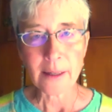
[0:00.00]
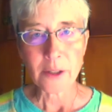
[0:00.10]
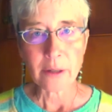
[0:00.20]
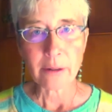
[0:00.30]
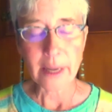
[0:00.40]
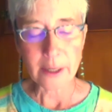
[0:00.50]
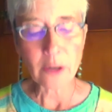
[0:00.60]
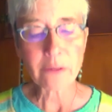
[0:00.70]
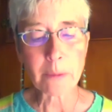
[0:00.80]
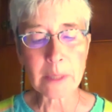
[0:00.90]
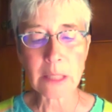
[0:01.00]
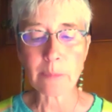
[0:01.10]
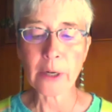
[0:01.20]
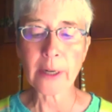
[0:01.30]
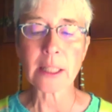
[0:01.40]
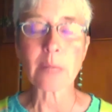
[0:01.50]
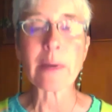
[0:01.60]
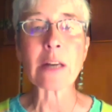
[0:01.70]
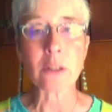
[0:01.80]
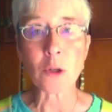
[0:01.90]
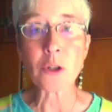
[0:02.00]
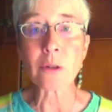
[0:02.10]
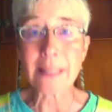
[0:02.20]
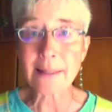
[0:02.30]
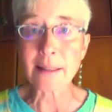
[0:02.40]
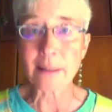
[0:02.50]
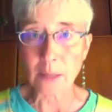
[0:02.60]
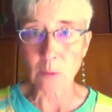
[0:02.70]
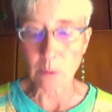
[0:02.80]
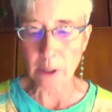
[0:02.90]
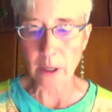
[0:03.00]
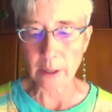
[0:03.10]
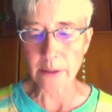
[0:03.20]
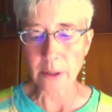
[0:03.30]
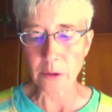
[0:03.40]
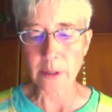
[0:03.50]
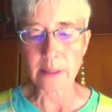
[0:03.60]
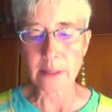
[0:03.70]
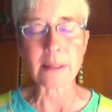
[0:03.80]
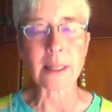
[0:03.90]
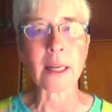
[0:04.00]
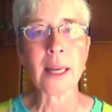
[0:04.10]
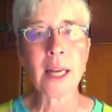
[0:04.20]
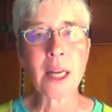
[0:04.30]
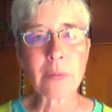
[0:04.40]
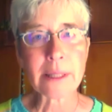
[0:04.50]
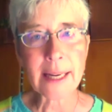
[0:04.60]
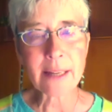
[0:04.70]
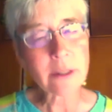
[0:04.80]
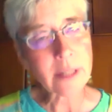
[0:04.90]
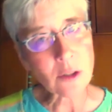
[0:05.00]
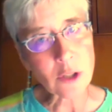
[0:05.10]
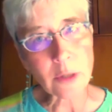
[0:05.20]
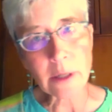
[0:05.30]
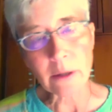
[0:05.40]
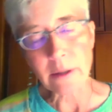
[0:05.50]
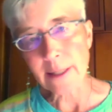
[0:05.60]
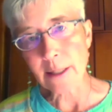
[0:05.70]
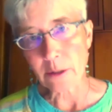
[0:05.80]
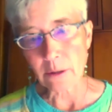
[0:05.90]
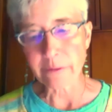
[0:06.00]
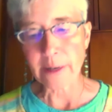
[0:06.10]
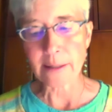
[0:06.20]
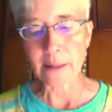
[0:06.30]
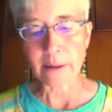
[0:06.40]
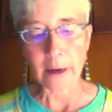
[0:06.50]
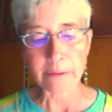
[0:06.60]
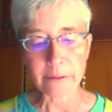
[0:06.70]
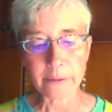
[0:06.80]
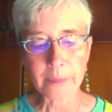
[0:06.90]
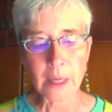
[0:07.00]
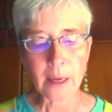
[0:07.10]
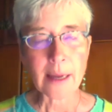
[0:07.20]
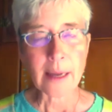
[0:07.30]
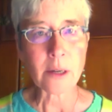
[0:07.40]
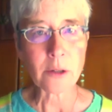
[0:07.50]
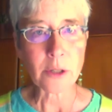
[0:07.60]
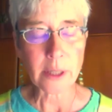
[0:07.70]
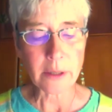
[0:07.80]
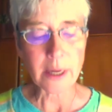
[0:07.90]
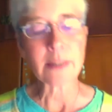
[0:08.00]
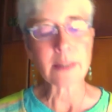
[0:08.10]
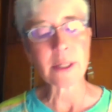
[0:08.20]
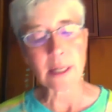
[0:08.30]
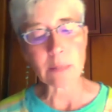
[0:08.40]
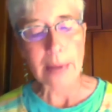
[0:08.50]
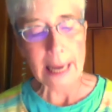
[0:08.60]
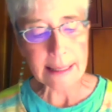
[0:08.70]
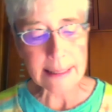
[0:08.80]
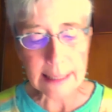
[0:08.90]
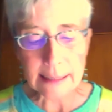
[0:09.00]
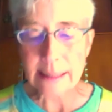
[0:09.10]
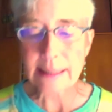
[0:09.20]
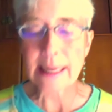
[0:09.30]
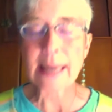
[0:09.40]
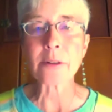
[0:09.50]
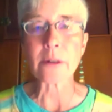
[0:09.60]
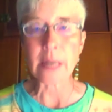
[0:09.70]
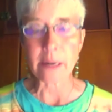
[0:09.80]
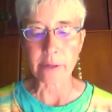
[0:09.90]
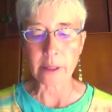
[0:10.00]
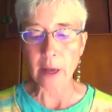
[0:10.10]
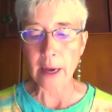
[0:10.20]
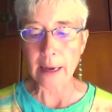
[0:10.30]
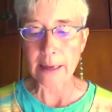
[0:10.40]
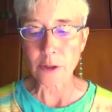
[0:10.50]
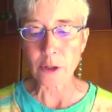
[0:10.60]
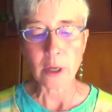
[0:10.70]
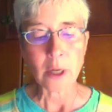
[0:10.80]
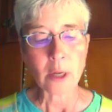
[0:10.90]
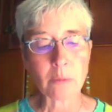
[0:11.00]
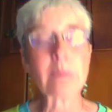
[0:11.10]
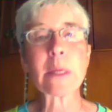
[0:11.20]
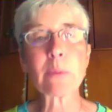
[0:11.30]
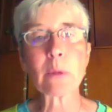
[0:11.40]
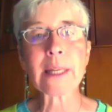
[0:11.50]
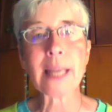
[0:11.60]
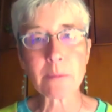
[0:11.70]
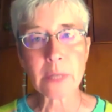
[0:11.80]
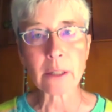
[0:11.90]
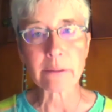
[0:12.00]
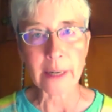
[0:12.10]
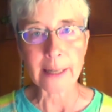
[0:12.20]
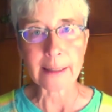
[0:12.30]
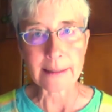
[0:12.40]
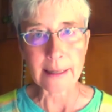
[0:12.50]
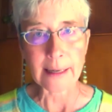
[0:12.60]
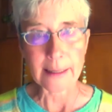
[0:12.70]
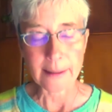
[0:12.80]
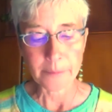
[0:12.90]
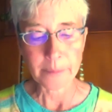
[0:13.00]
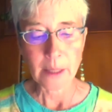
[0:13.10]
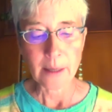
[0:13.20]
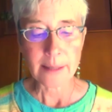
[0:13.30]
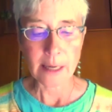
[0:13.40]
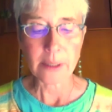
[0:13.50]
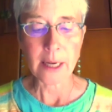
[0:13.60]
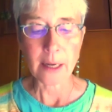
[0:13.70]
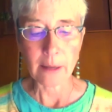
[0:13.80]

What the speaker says: they knew from experience about social distancing, what we're calling social distancing, but they either didn't do it or they didn't do it fast enough. And so she goes on and she says, "Bad sickness entered every lodge. My people became terrified and died." Sounds kind of like